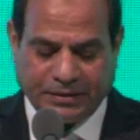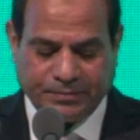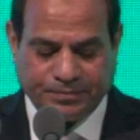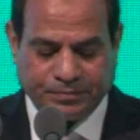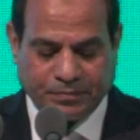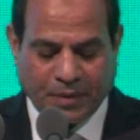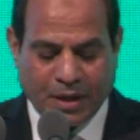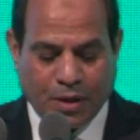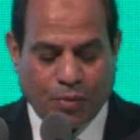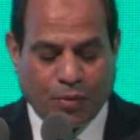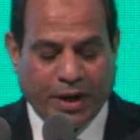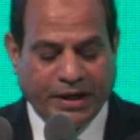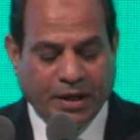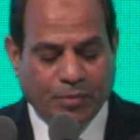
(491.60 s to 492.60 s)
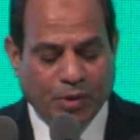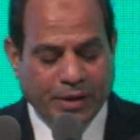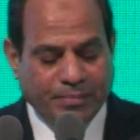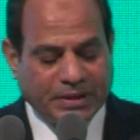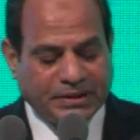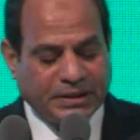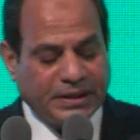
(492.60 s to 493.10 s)
economic development,
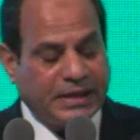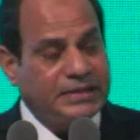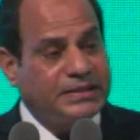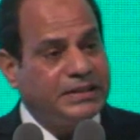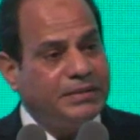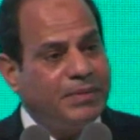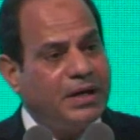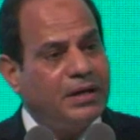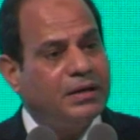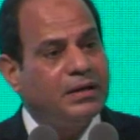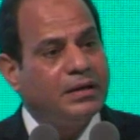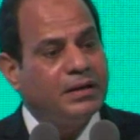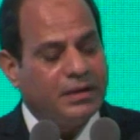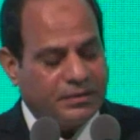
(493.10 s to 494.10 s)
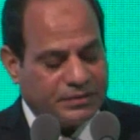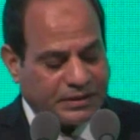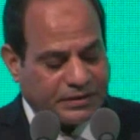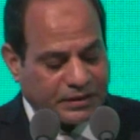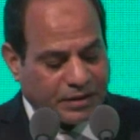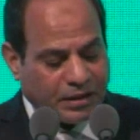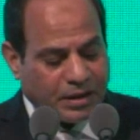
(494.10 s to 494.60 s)
for social justice, and for
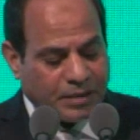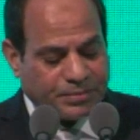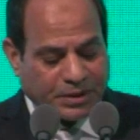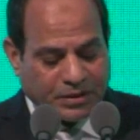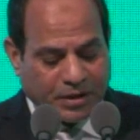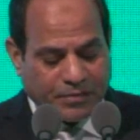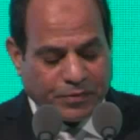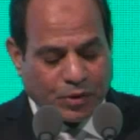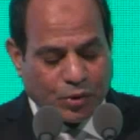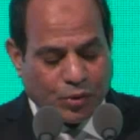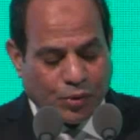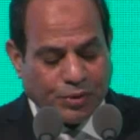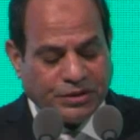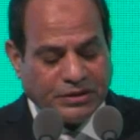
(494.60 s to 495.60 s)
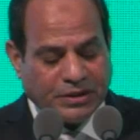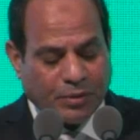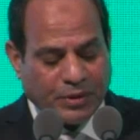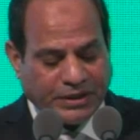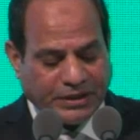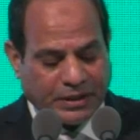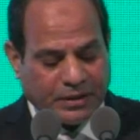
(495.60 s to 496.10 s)
economic growth. This
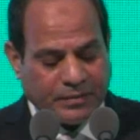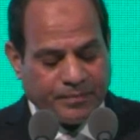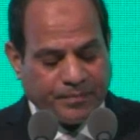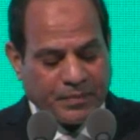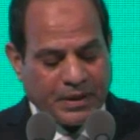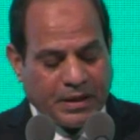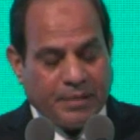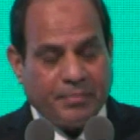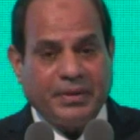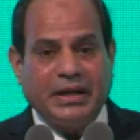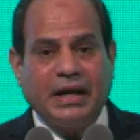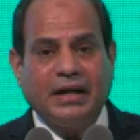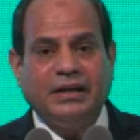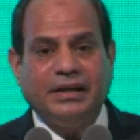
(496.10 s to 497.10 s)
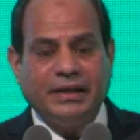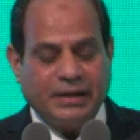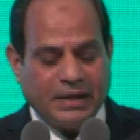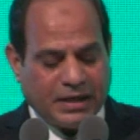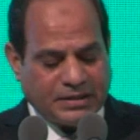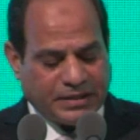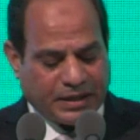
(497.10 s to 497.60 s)
is a huge task ahead
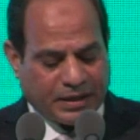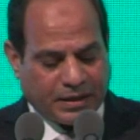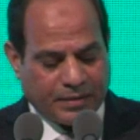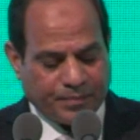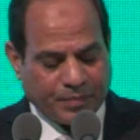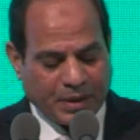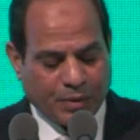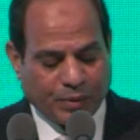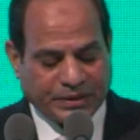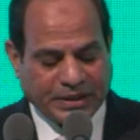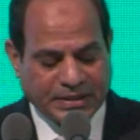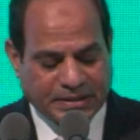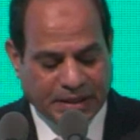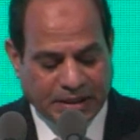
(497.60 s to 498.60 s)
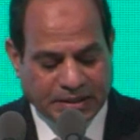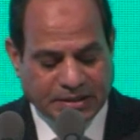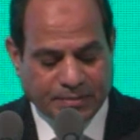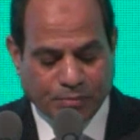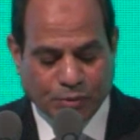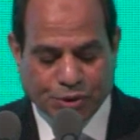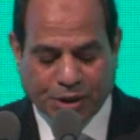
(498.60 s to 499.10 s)
that we need to
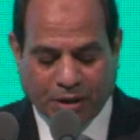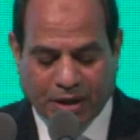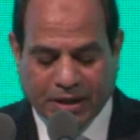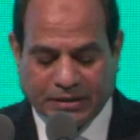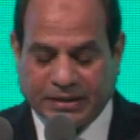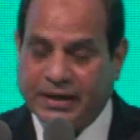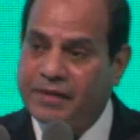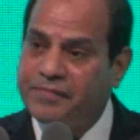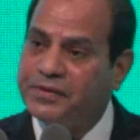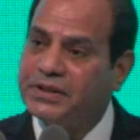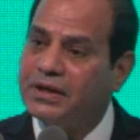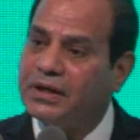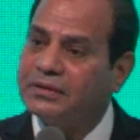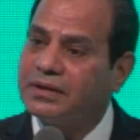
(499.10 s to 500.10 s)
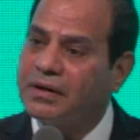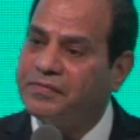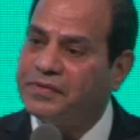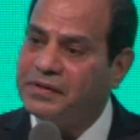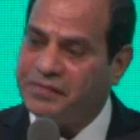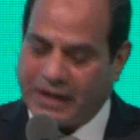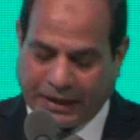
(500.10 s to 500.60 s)
do and that we need to
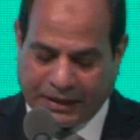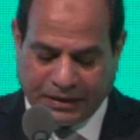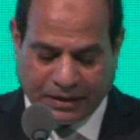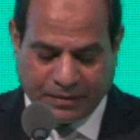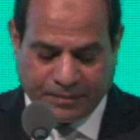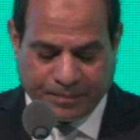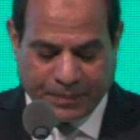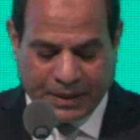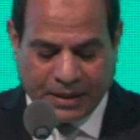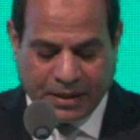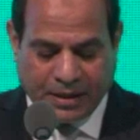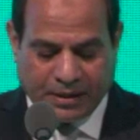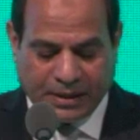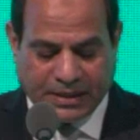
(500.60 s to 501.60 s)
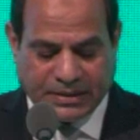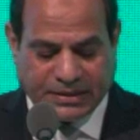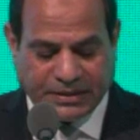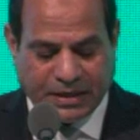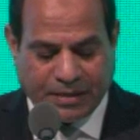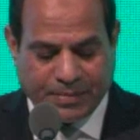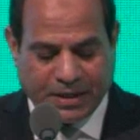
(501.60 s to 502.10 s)
undertake, all of us. We
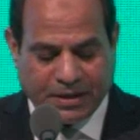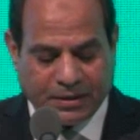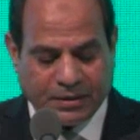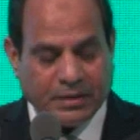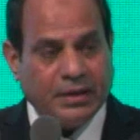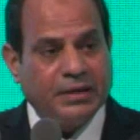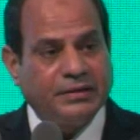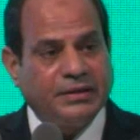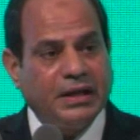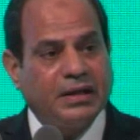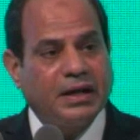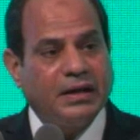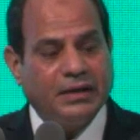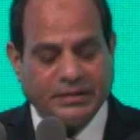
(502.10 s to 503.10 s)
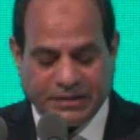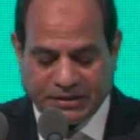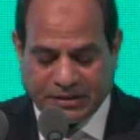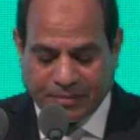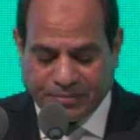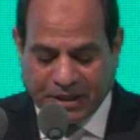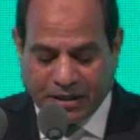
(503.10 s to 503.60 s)
need to converge our efforts,
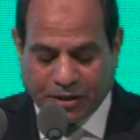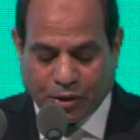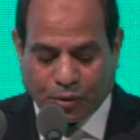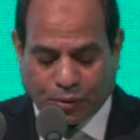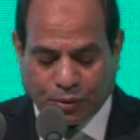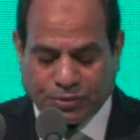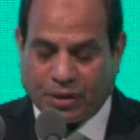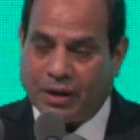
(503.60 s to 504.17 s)
and we need